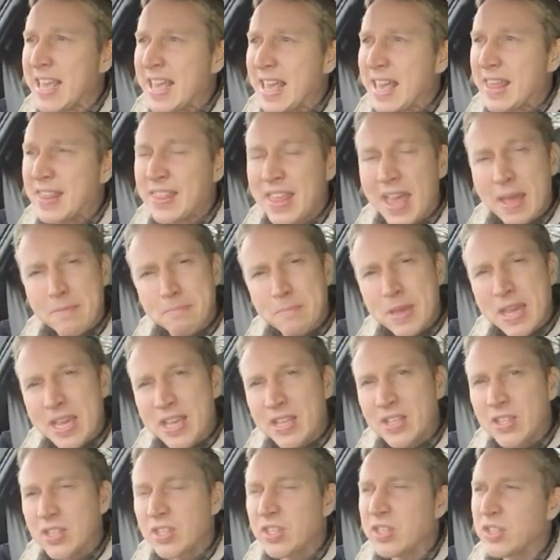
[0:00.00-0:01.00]
And that
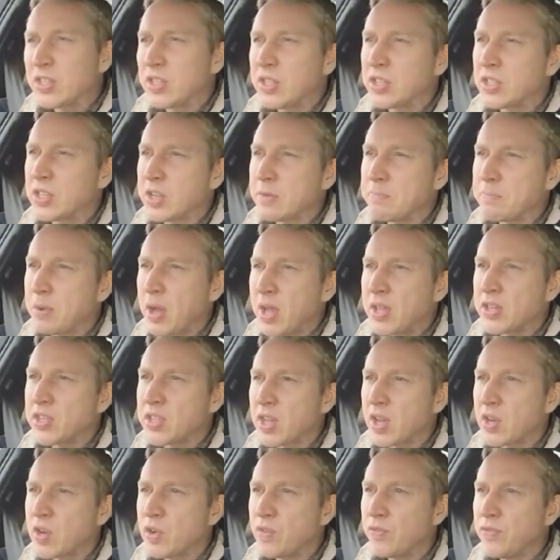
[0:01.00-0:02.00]
means that combined
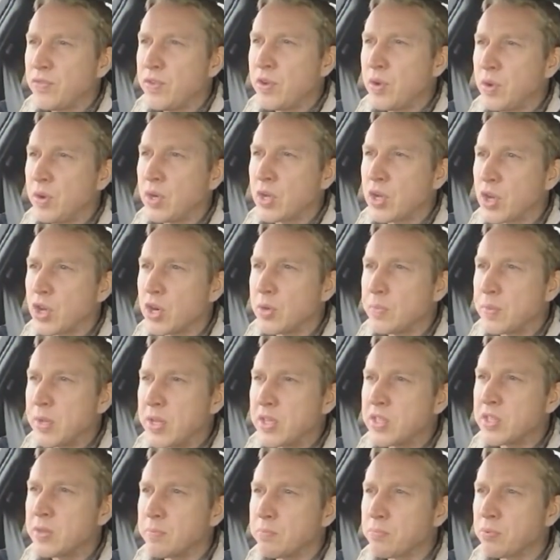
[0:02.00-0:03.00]
cycle fuel economy
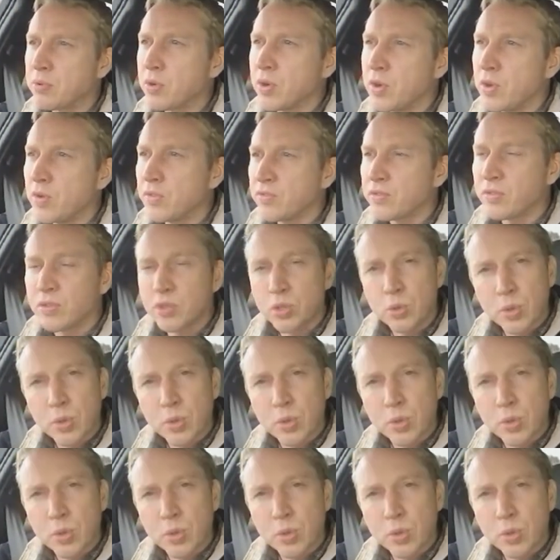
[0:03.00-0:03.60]
has improved from